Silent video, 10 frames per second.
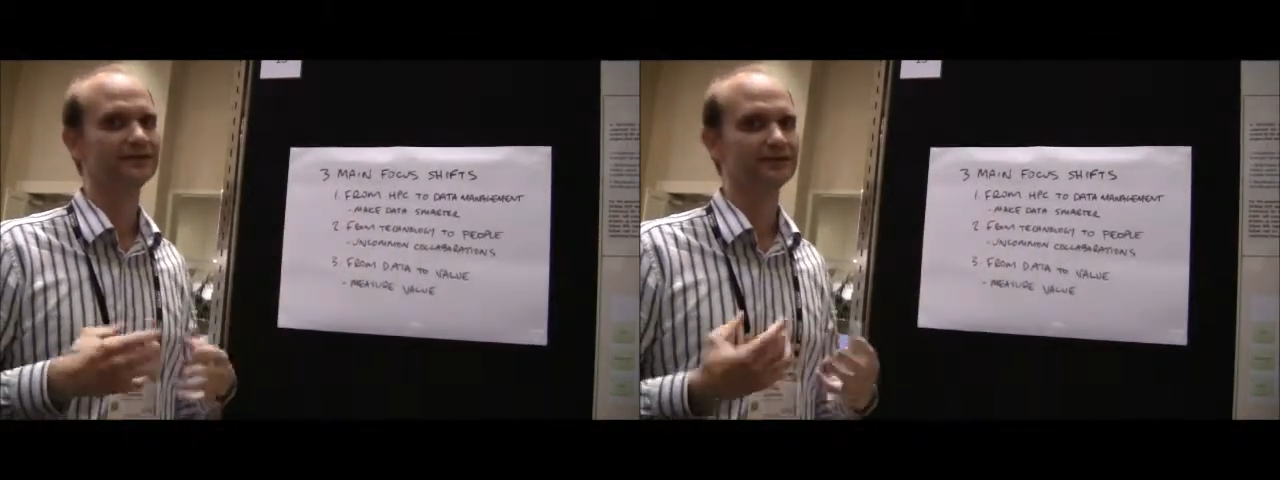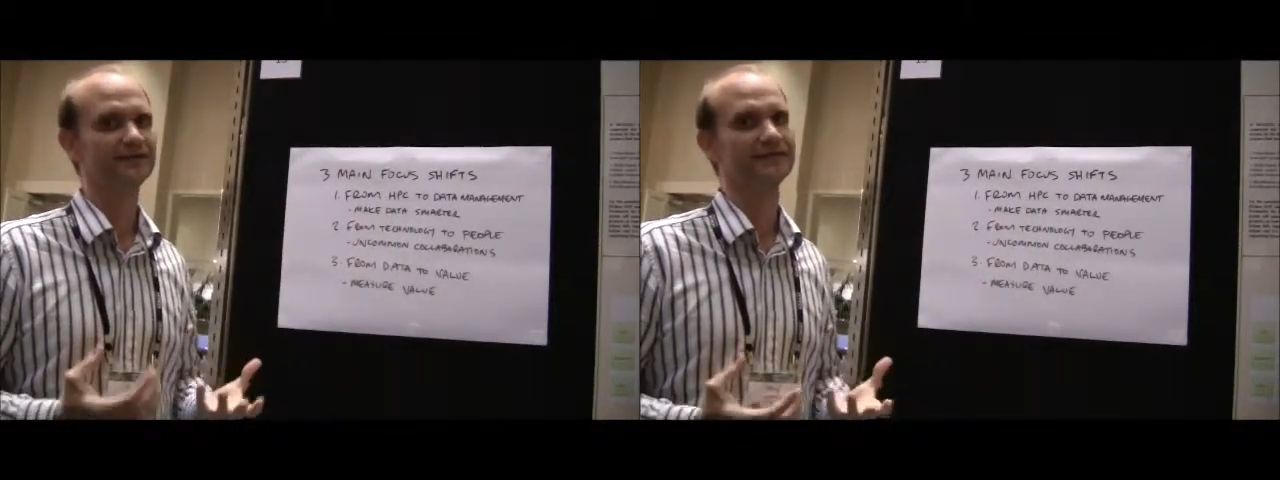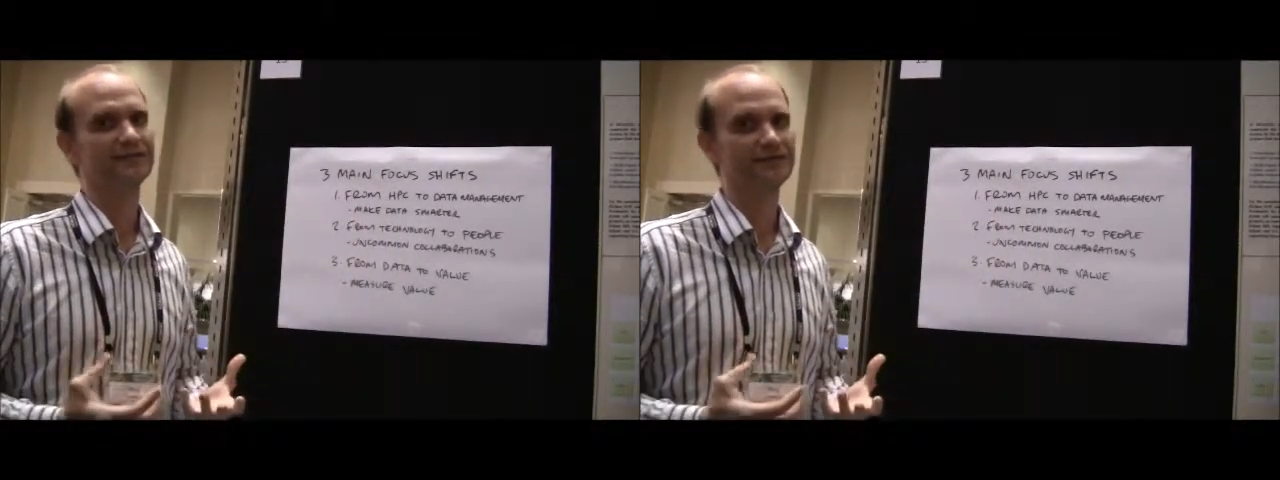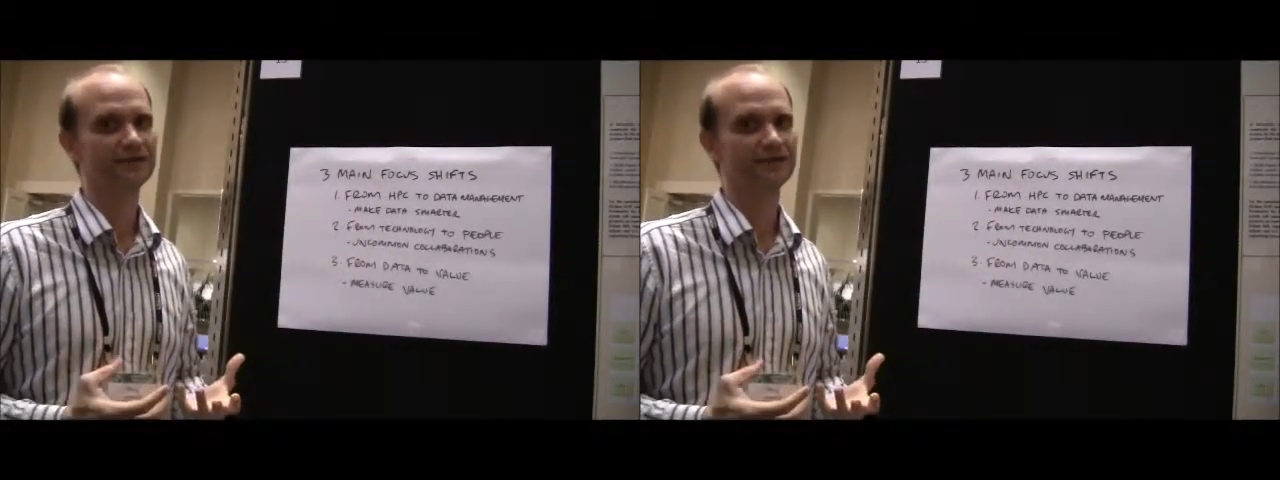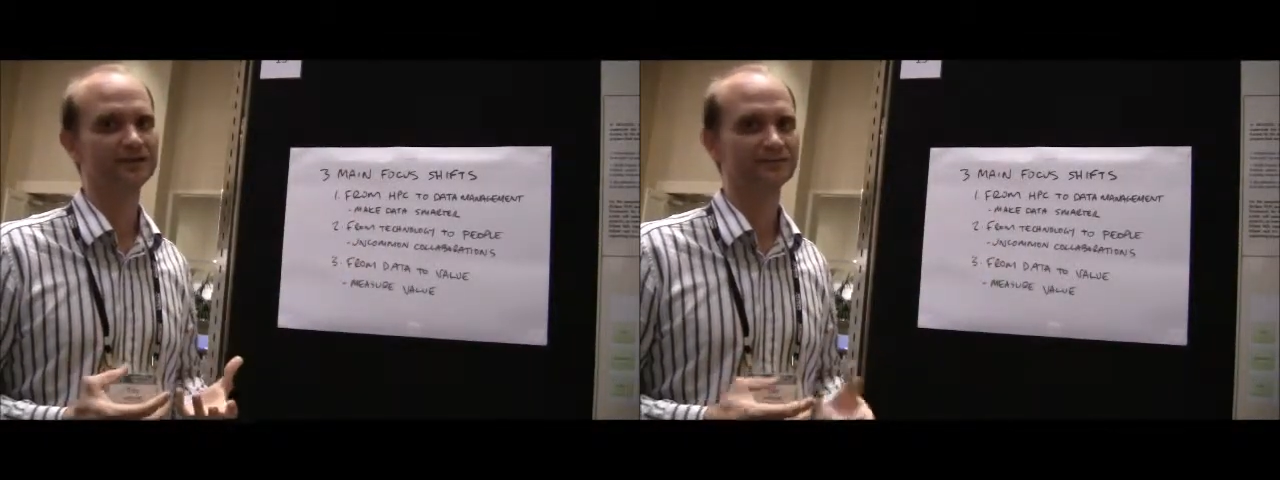and there are
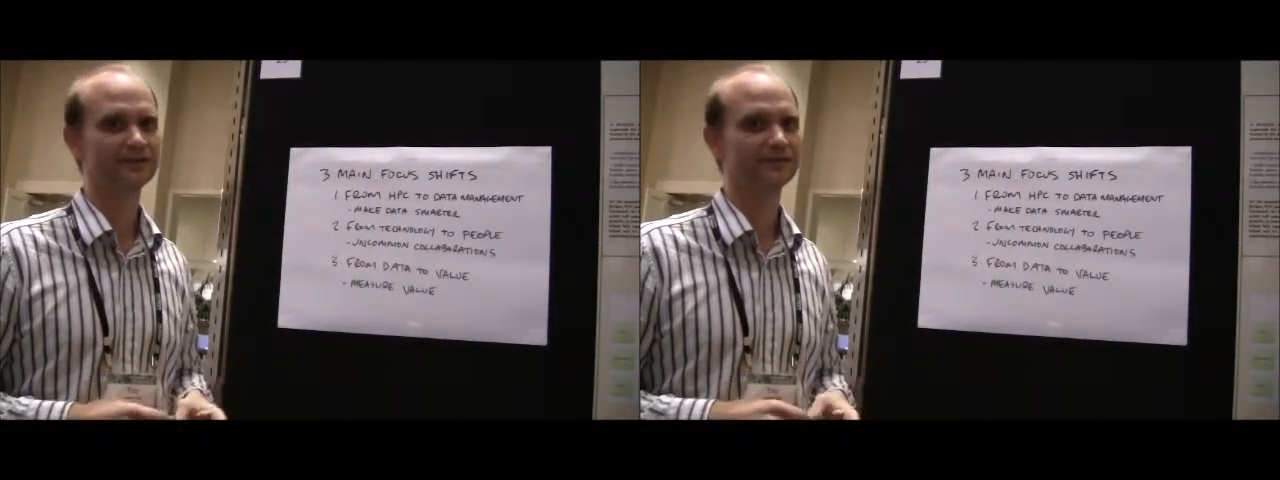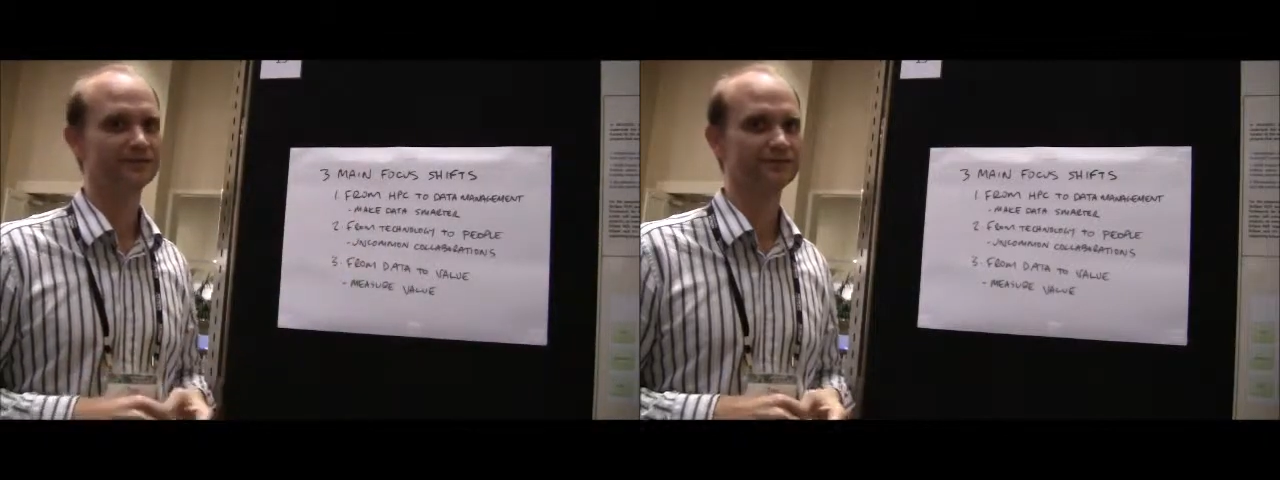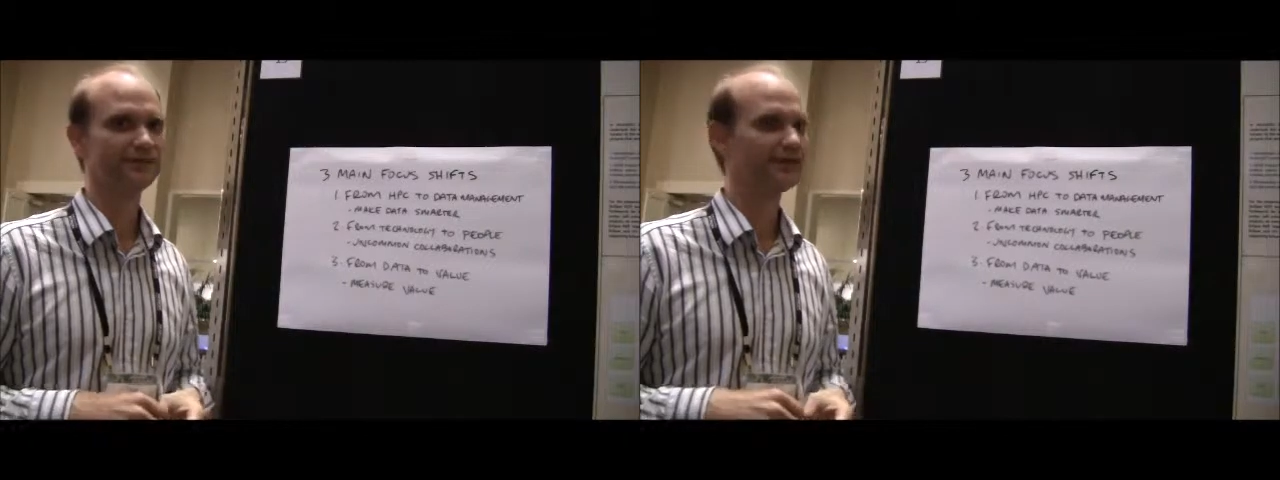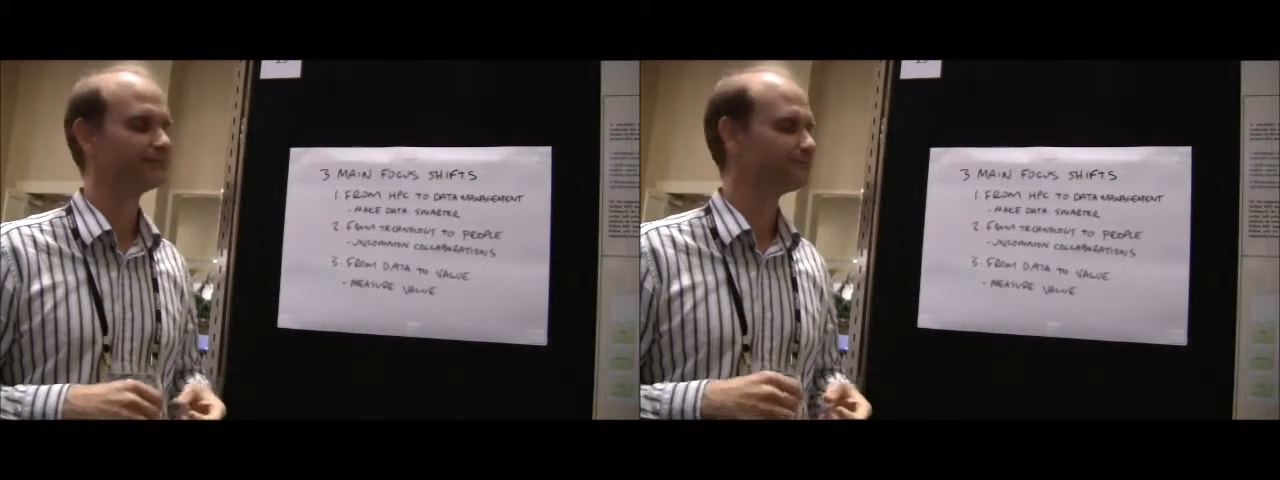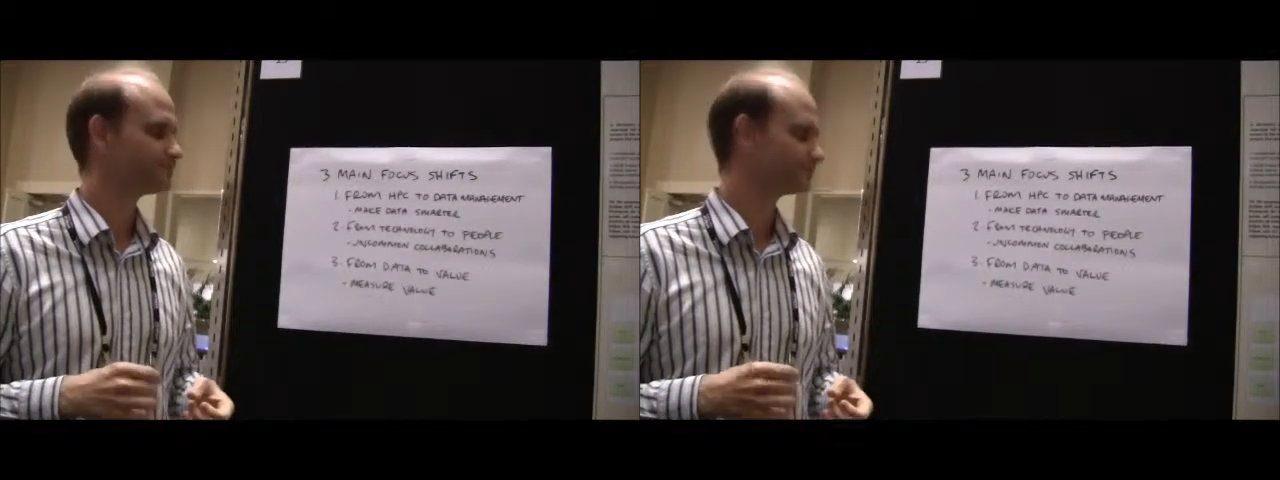ways we can do that,